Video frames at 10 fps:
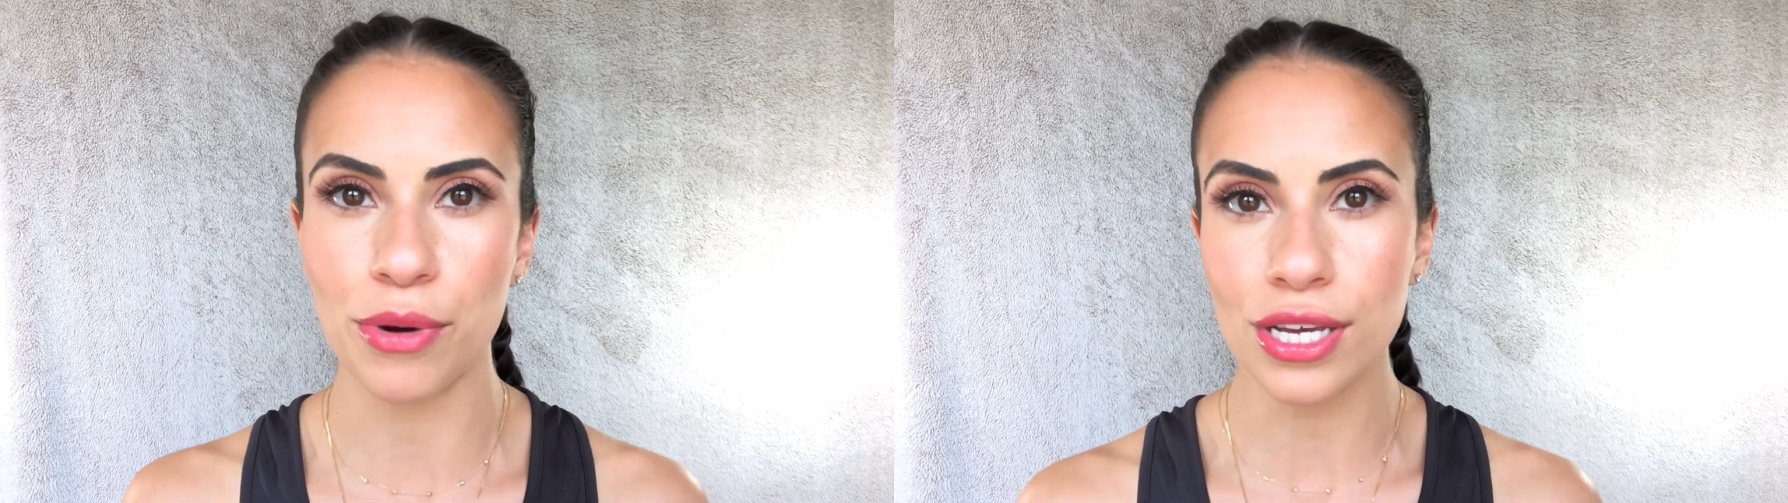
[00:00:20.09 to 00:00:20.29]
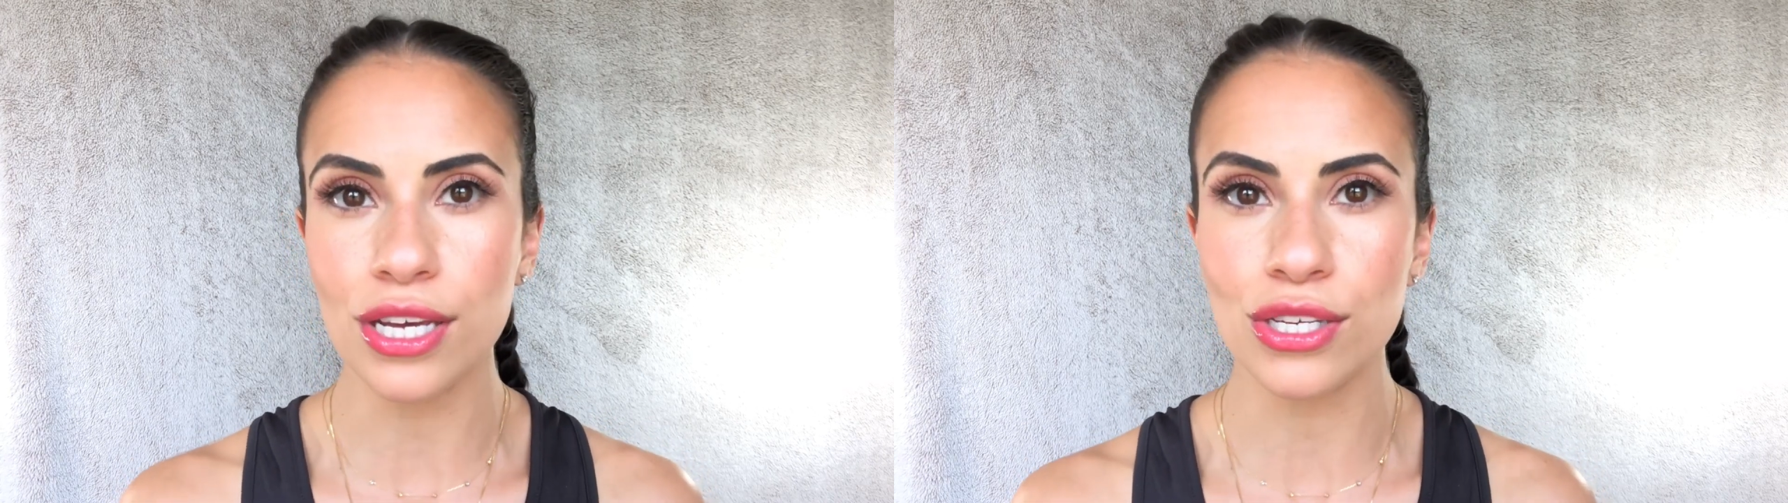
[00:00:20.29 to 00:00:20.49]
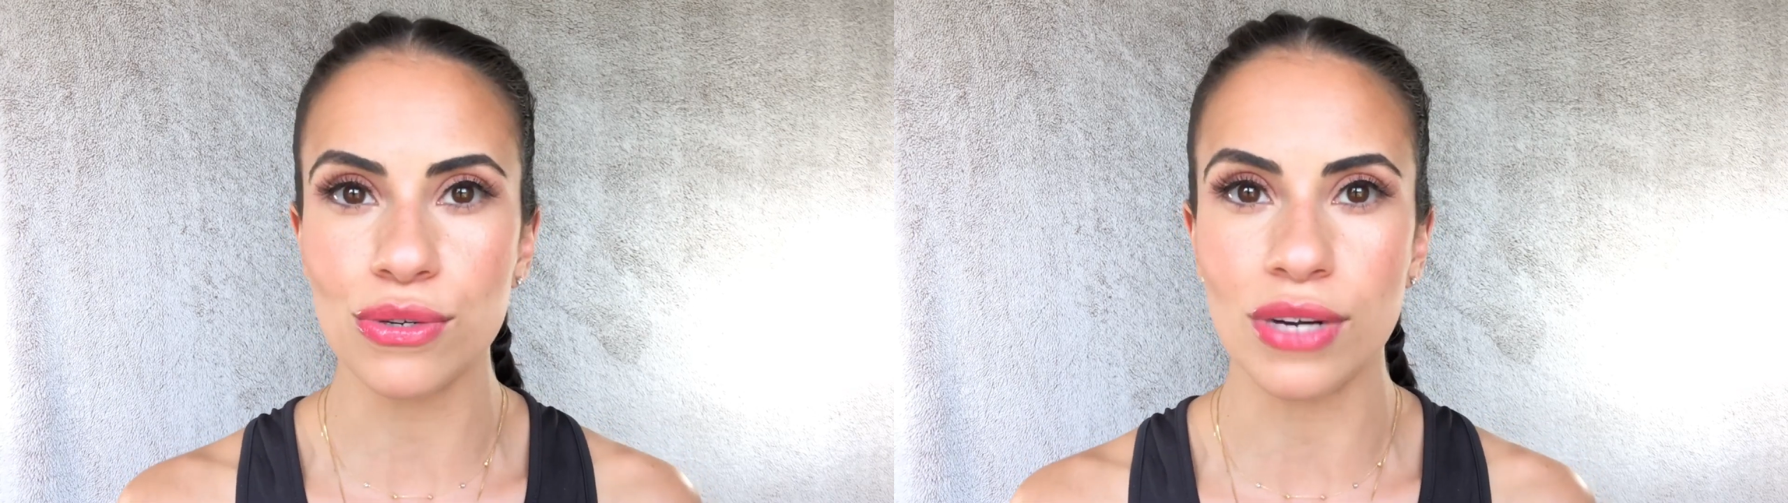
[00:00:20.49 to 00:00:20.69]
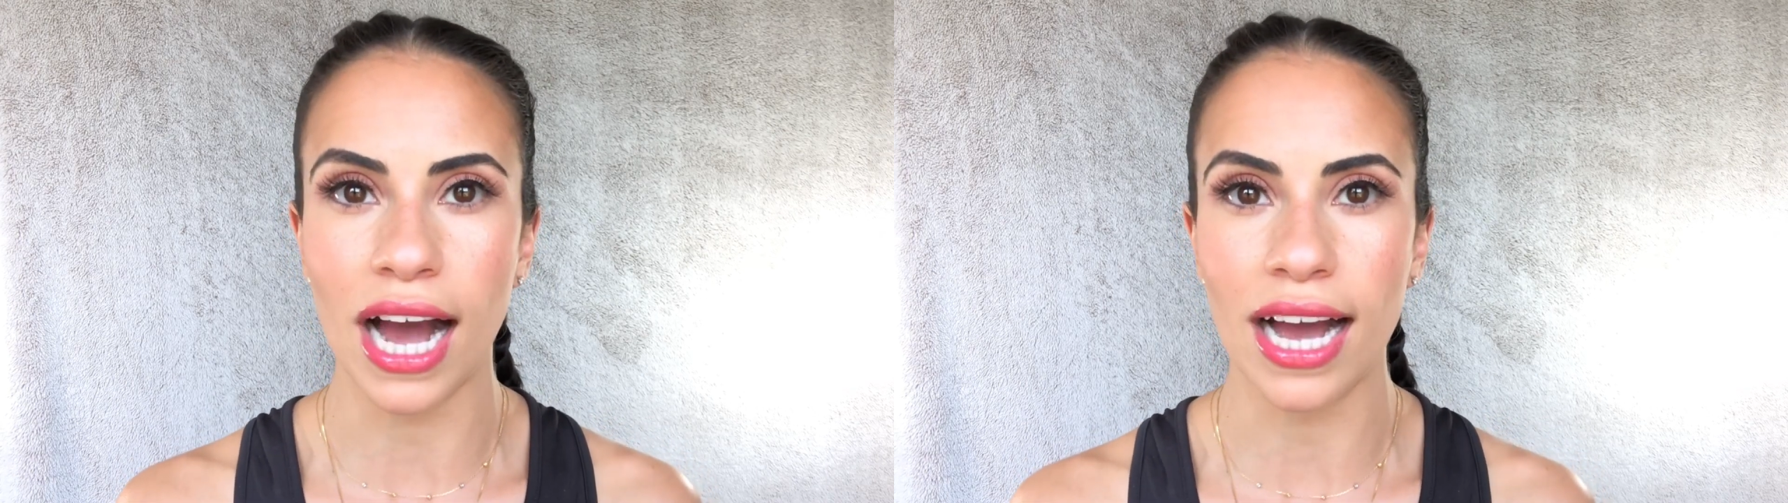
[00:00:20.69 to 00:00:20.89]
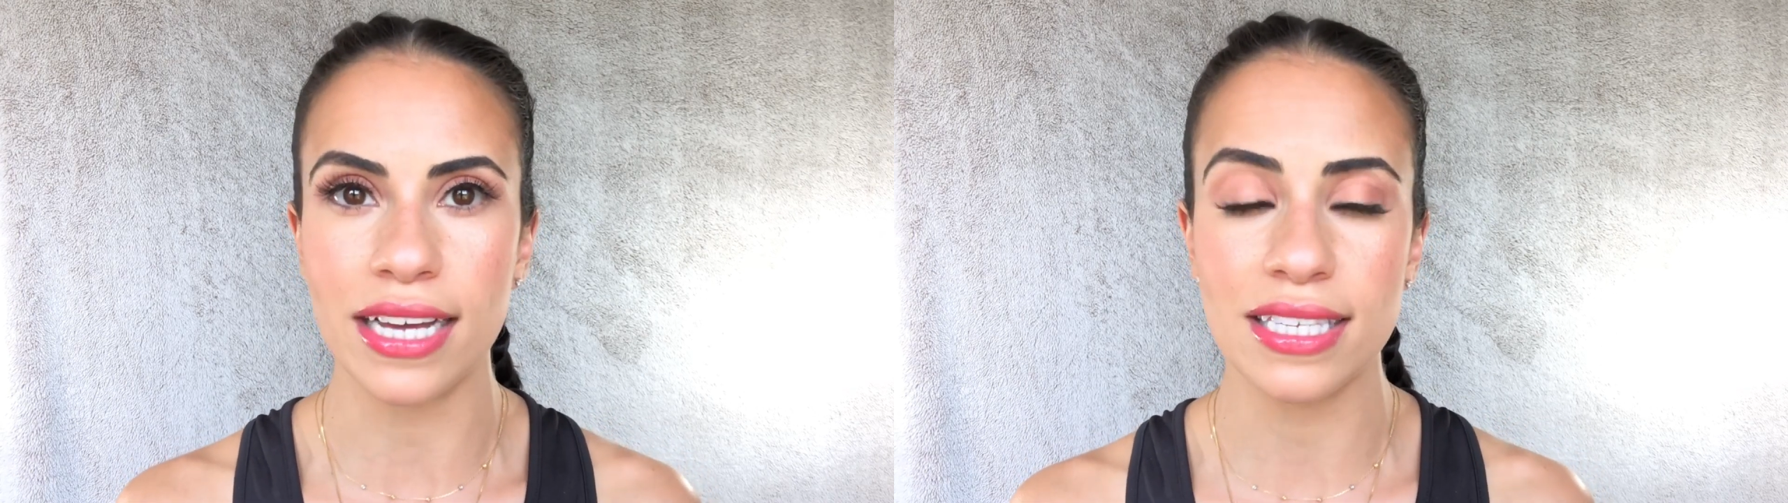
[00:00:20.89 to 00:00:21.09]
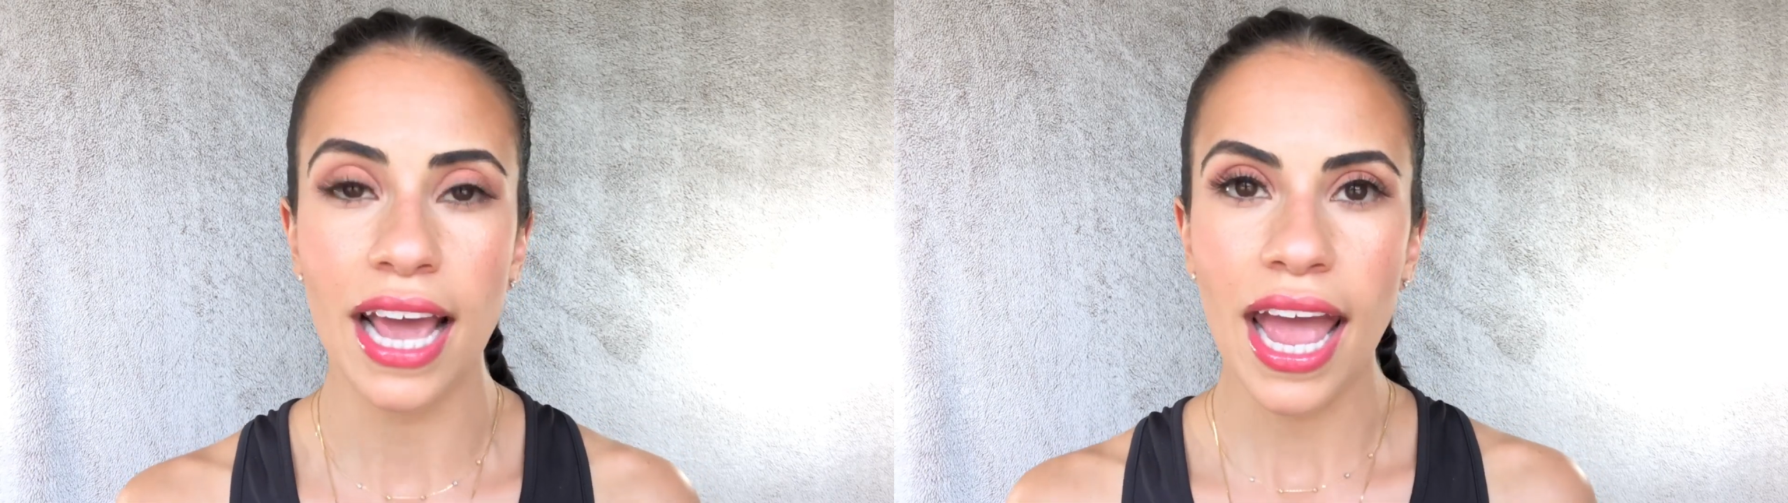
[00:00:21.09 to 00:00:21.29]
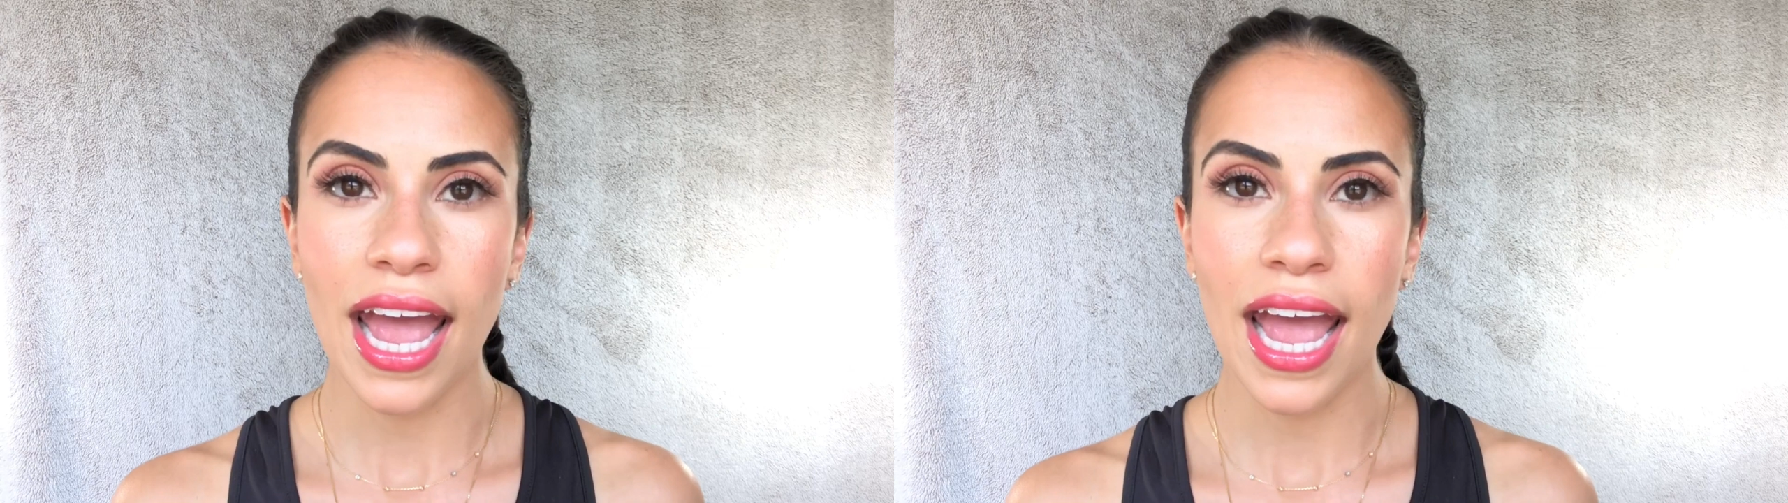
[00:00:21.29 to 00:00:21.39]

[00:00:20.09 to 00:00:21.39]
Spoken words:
bringing you guys